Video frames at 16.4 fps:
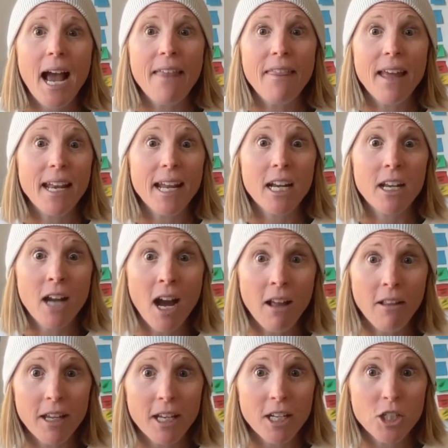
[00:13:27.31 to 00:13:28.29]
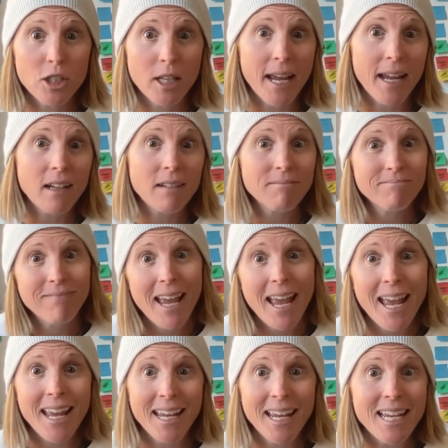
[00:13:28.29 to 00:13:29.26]
and then acknowledge like,
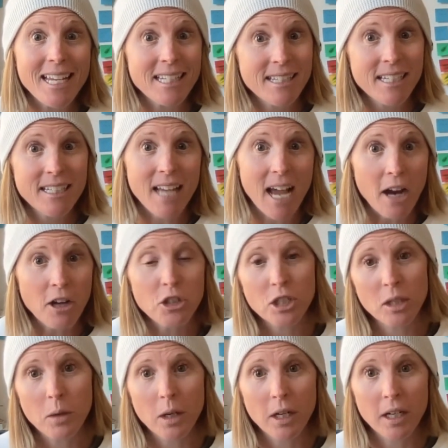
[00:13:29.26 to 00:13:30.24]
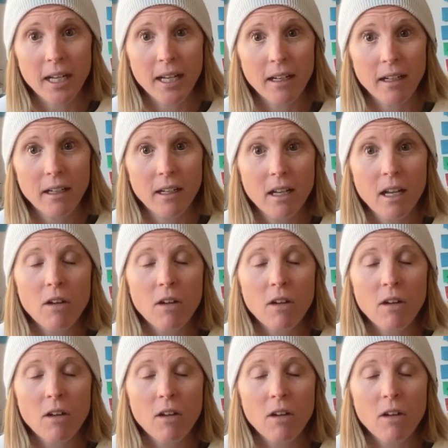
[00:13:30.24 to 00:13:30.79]
hey, is this actually working?